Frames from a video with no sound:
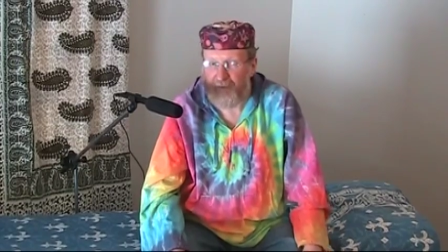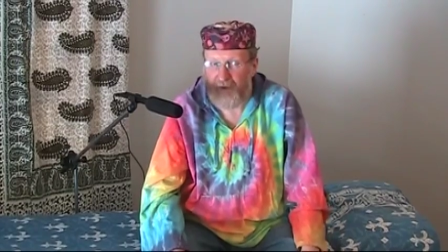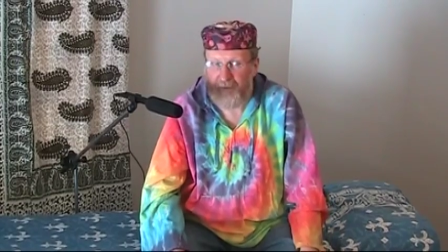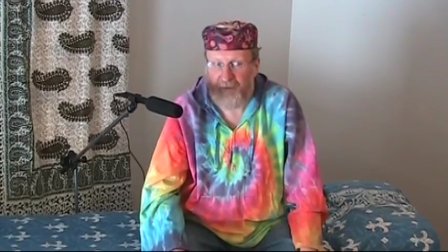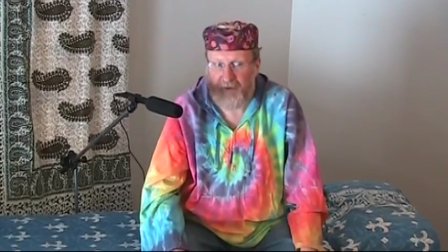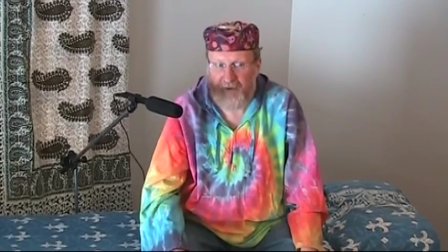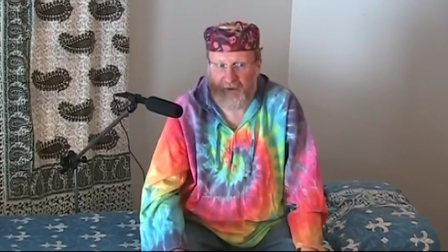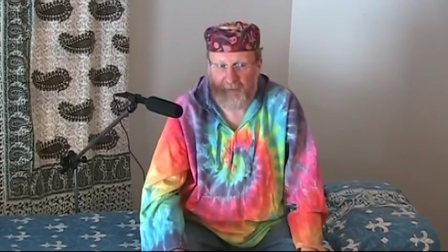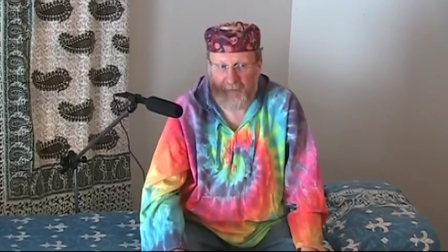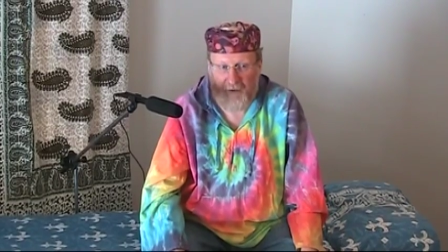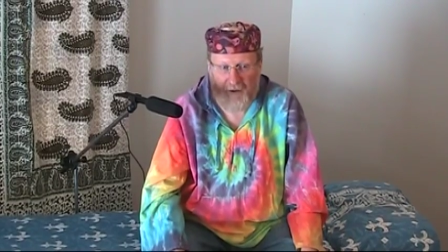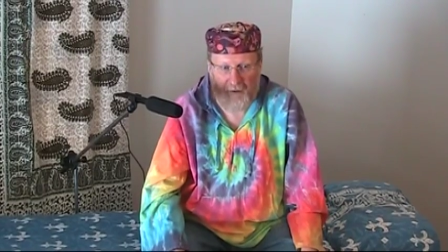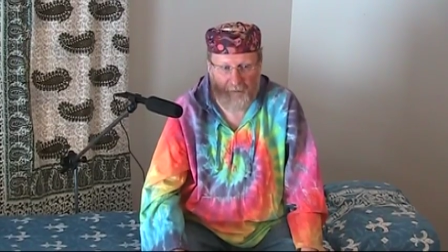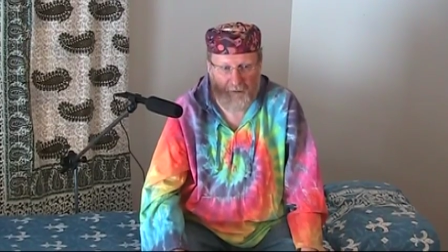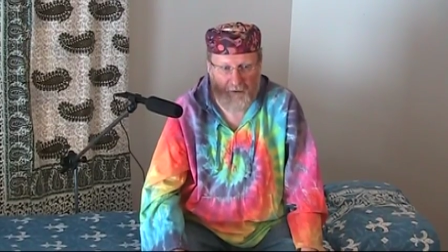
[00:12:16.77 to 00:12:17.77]
people in the
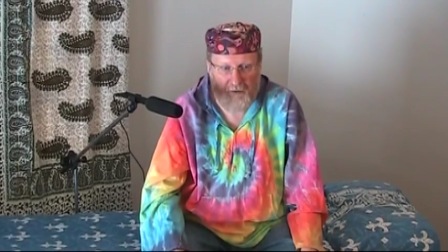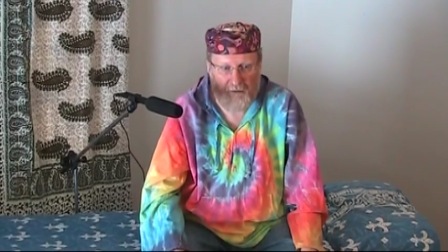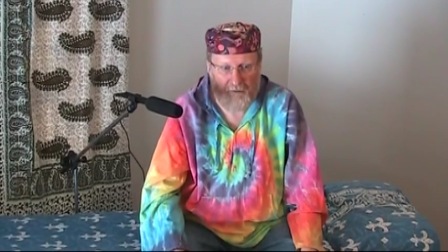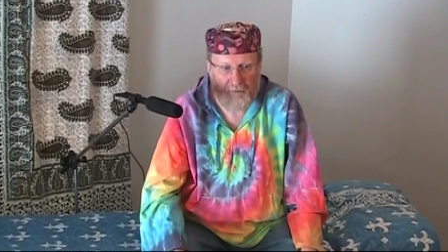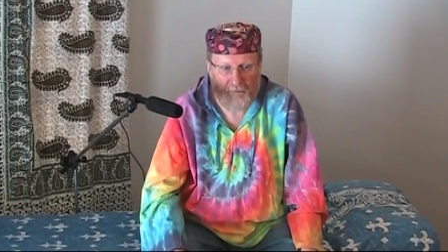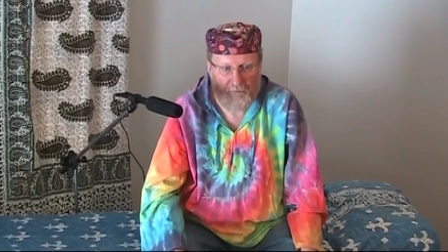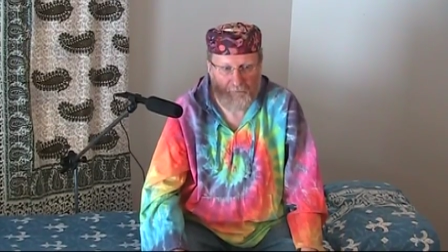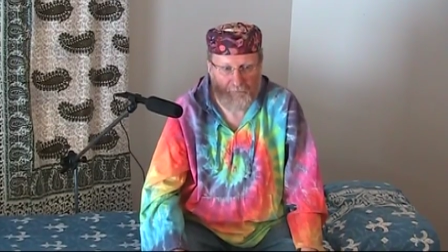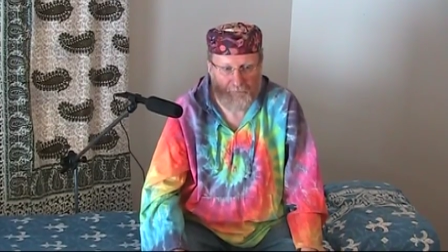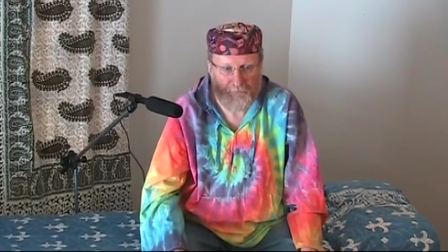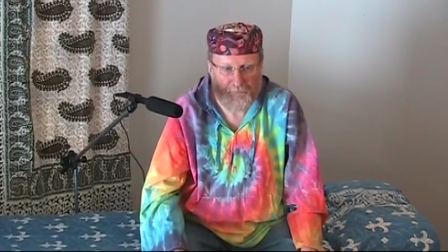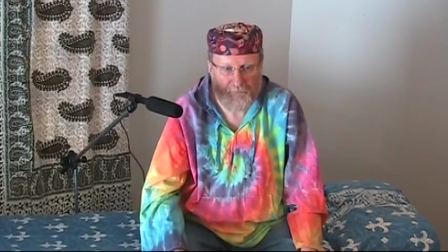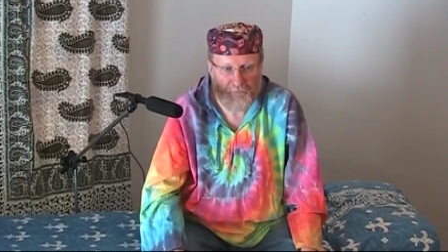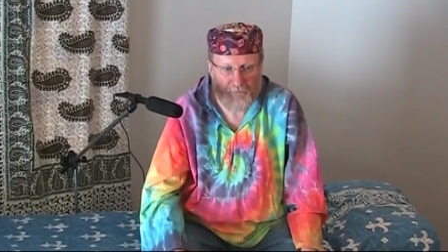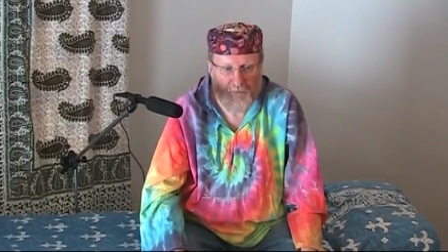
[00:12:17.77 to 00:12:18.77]
Bible
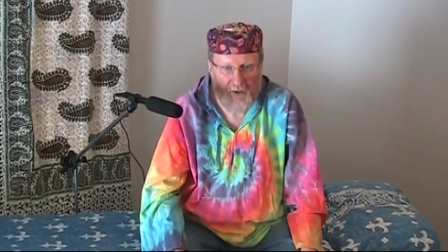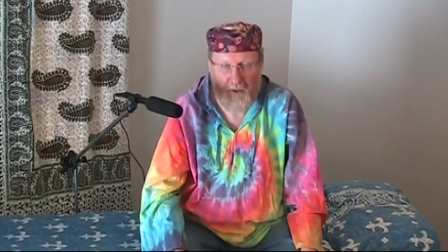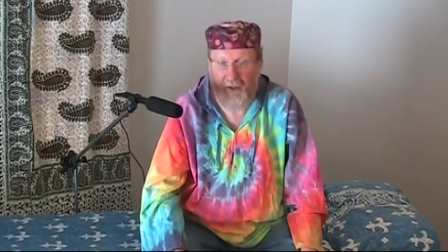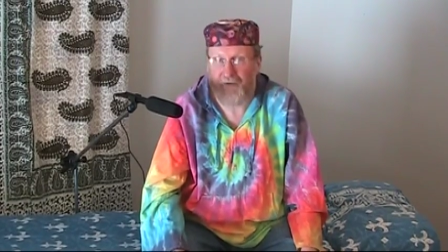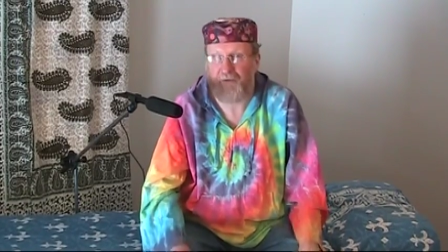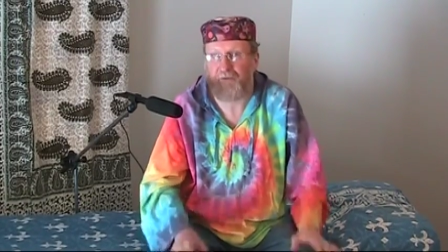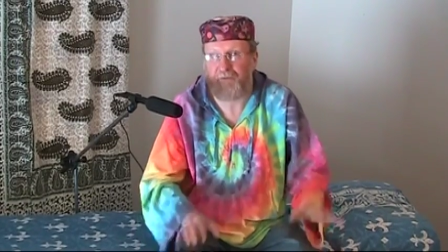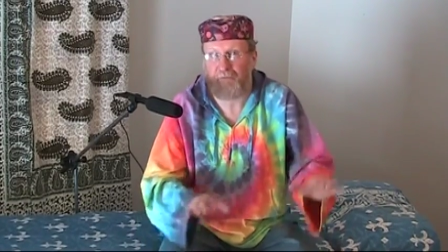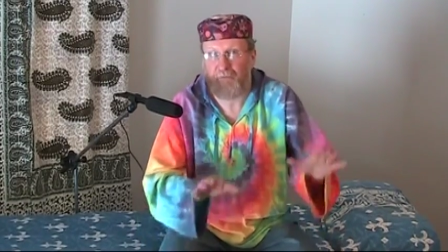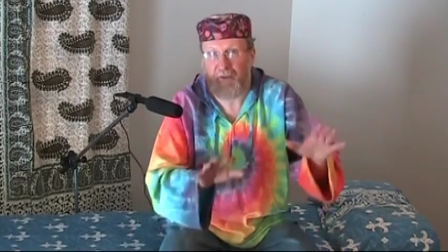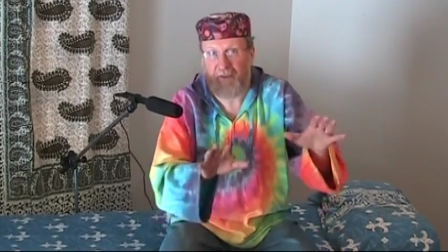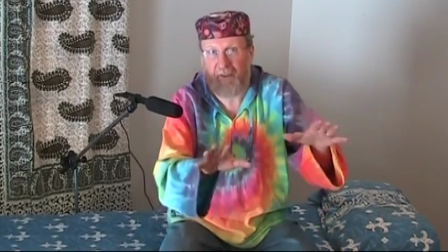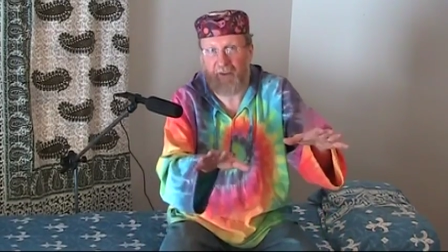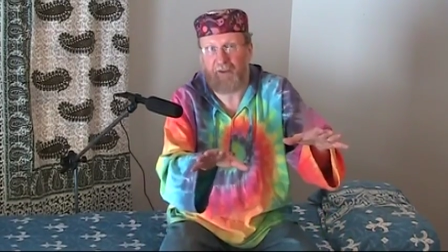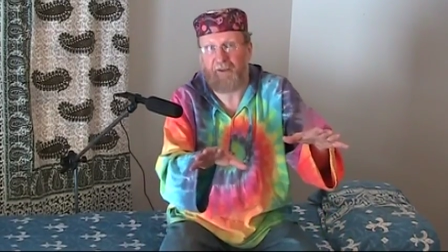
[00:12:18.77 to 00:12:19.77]
Uh,
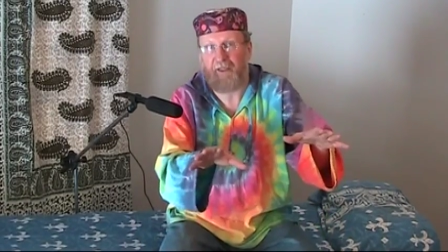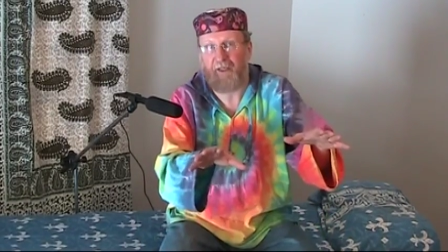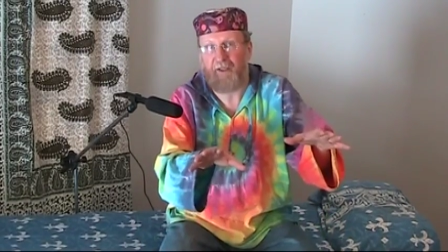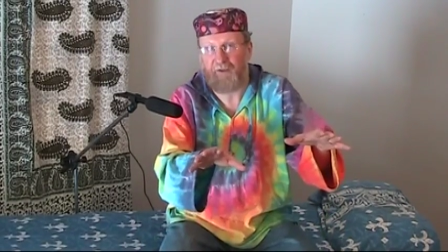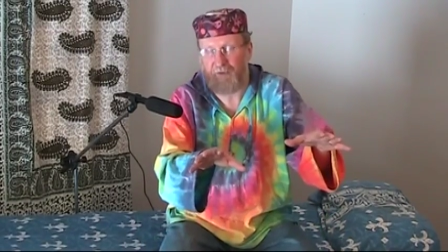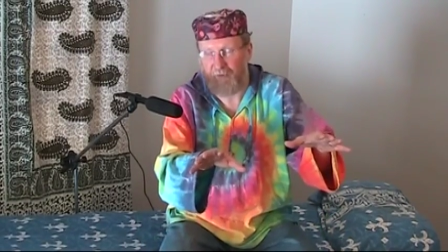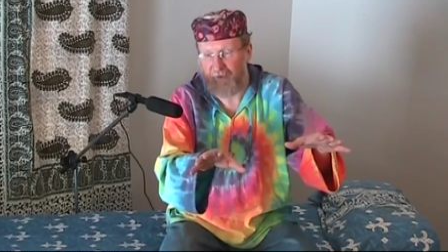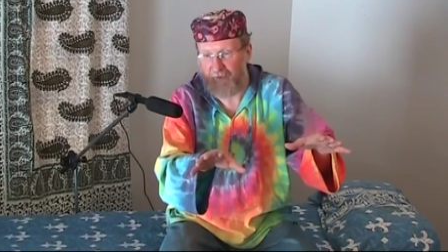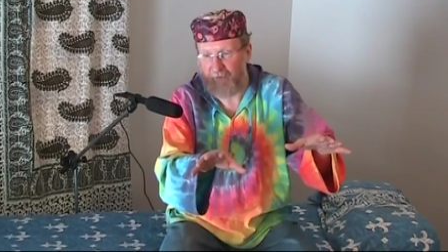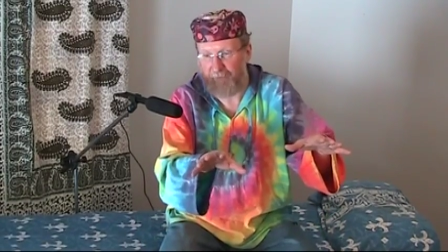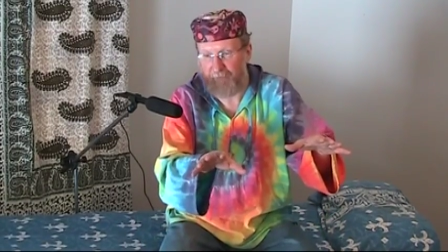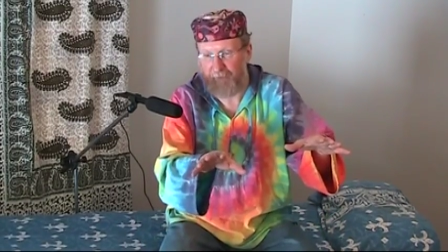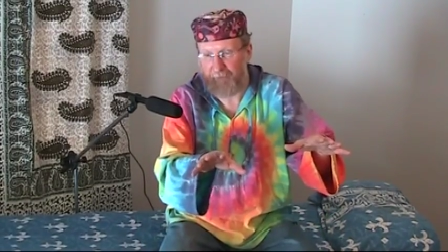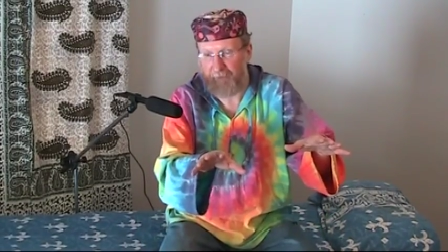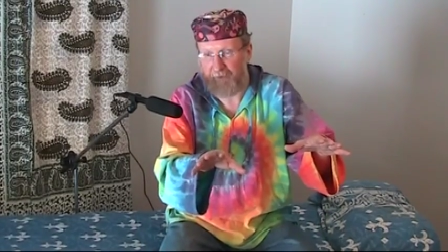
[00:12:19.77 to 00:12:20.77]
laid hands on other
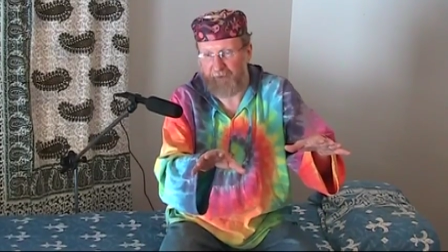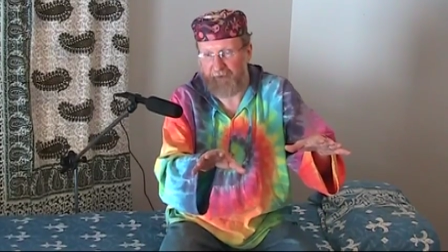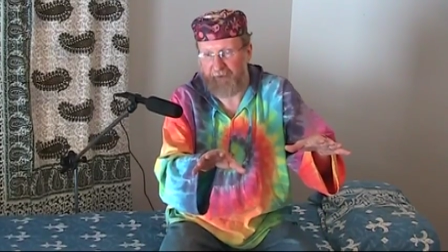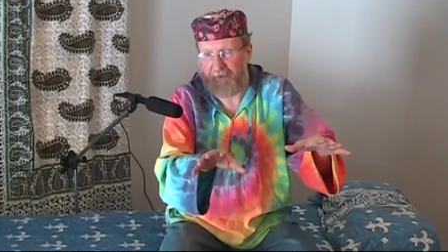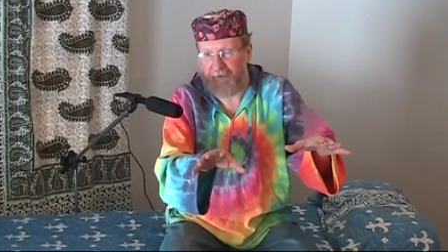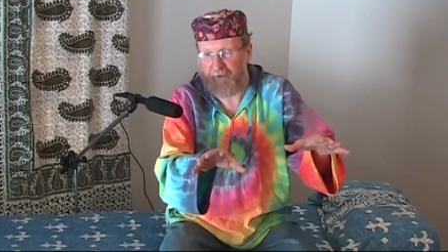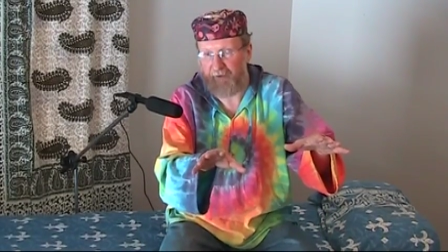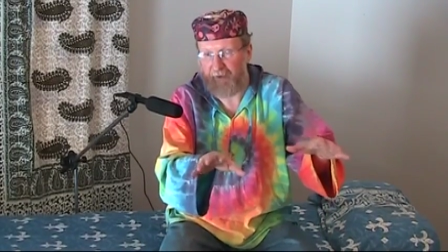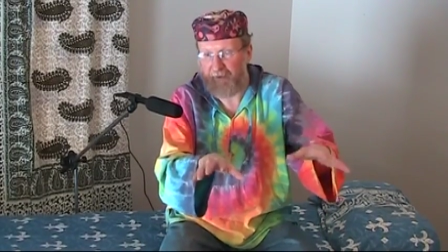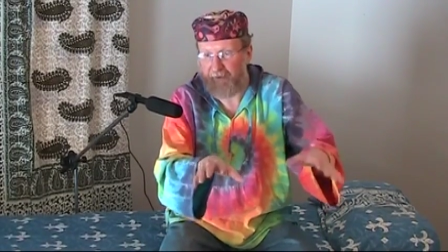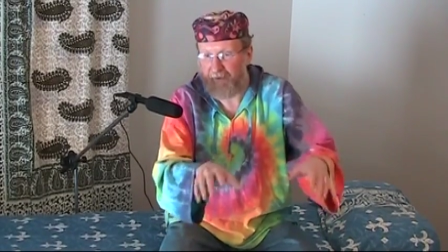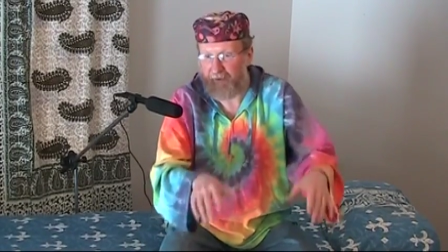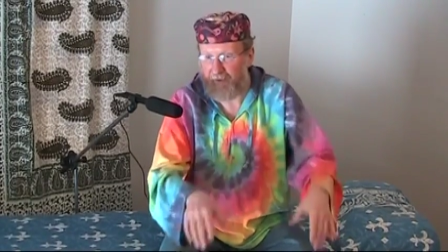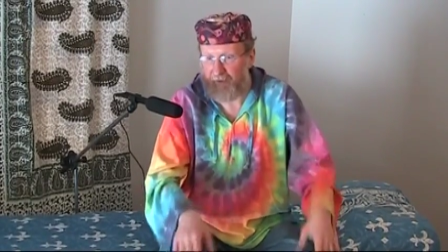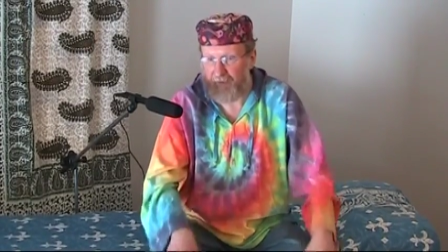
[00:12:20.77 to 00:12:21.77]
people and, and
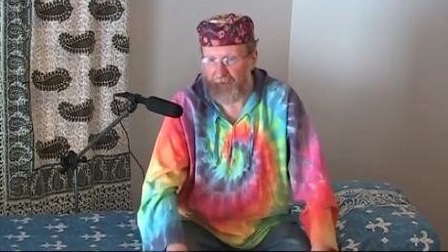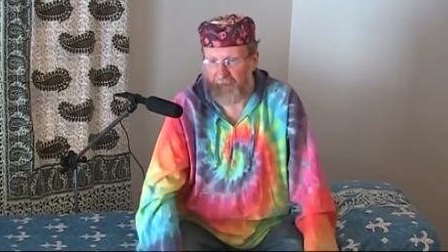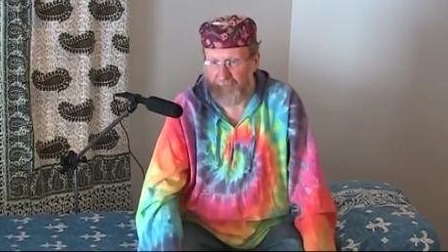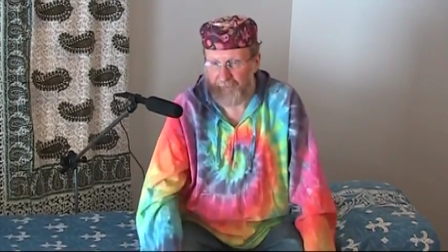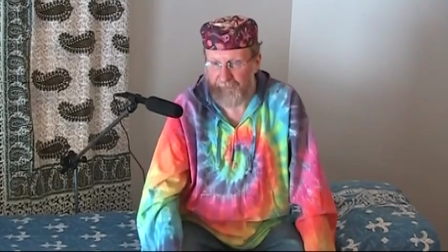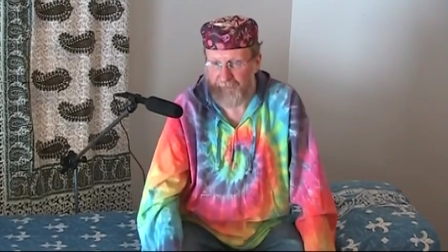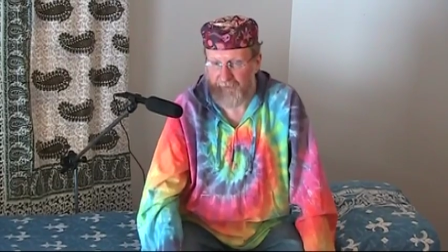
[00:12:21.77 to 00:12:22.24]
healed them.